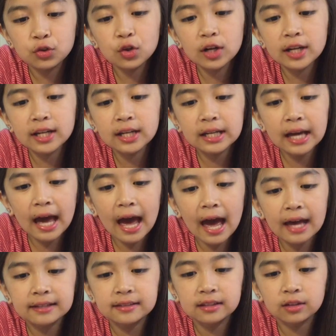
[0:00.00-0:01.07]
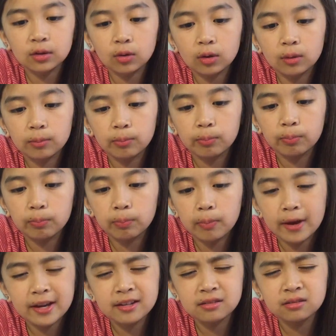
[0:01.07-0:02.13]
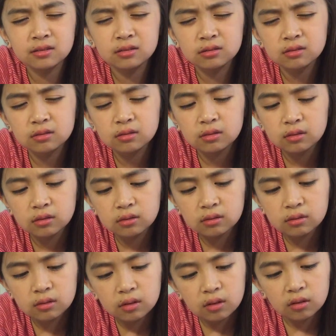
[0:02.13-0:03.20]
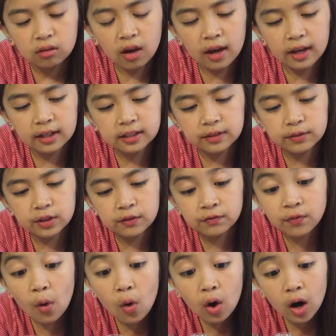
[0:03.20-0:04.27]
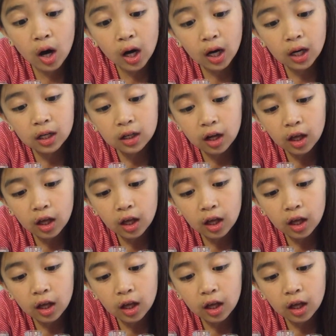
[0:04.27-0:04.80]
three, acid or base. Got activity four,